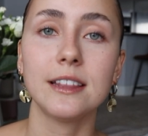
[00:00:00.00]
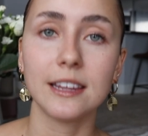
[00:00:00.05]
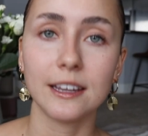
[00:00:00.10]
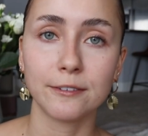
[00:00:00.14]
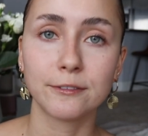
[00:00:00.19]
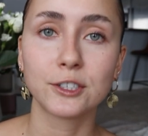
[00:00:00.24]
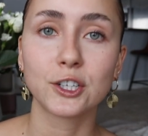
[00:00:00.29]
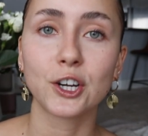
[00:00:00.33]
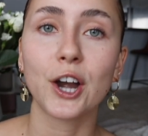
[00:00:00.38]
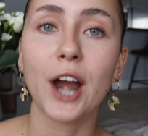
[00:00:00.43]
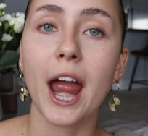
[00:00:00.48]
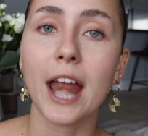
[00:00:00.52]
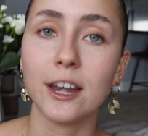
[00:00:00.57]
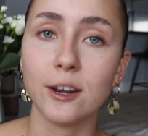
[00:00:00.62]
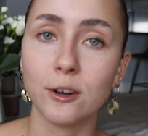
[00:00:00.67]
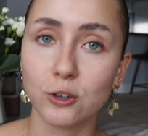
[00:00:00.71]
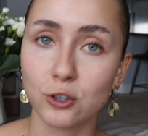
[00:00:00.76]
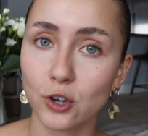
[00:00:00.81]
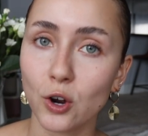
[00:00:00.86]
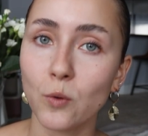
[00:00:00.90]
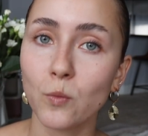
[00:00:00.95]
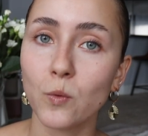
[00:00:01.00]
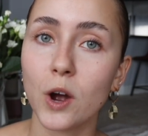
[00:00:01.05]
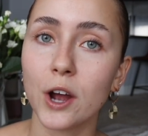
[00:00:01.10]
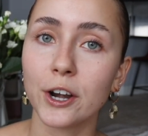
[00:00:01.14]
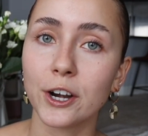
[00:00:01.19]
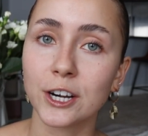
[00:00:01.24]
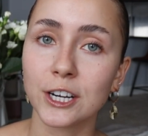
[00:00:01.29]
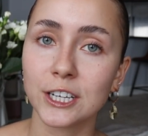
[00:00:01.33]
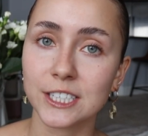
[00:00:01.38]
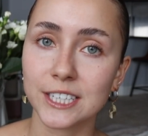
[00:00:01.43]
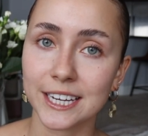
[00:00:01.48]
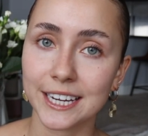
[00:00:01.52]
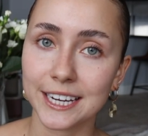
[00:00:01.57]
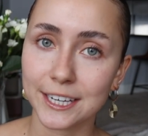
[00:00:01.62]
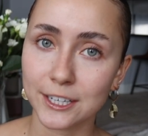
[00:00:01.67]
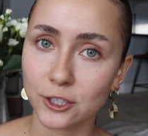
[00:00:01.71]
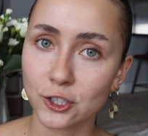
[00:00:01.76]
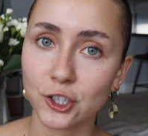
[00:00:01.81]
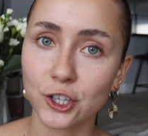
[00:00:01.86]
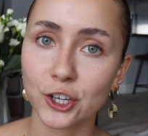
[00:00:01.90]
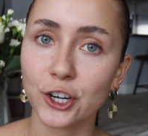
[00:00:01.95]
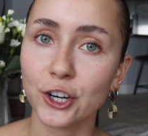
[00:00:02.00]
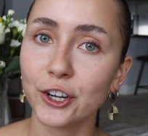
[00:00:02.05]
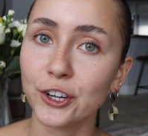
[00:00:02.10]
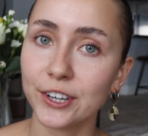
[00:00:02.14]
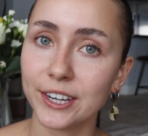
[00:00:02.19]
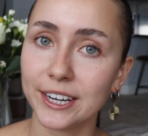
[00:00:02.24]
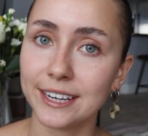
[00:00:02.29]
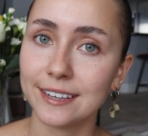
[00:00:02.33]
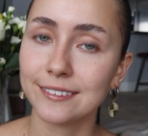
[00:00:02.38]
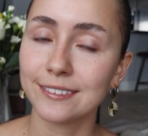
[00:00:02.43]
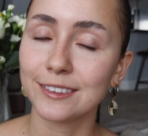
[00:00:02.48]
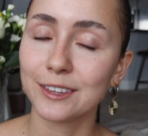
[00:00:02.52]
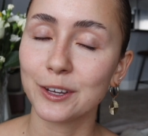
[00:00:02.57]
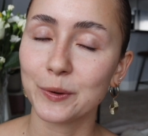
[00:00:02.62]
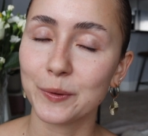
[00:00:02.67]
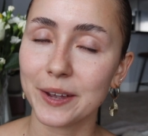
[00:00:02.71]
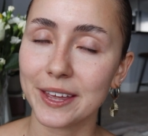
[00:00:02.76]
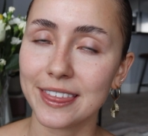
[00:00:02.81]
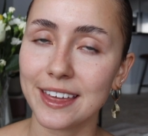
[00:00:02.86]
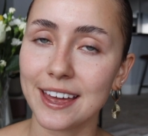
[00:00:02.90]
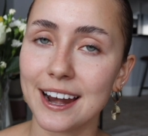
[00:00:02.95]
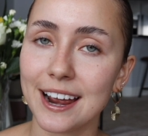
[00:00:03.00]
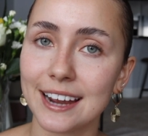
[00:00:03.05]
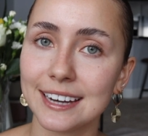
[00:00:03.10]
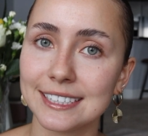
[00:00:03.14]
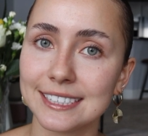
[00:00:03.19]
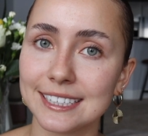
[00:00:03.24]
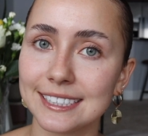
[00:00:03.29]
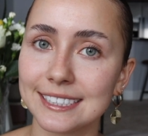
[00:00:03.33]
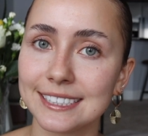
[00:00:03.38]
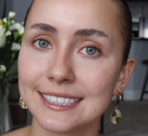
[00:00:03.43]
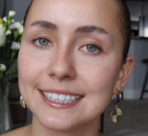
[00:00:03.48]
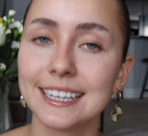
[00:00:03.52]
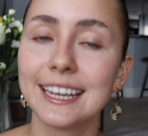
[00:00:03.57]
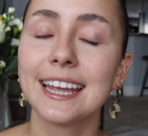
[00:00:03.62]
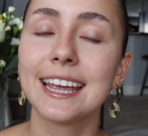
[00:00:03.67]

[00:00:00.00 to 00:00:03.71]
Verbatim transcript: lifter and you don't want her to injure her knee the way that I did,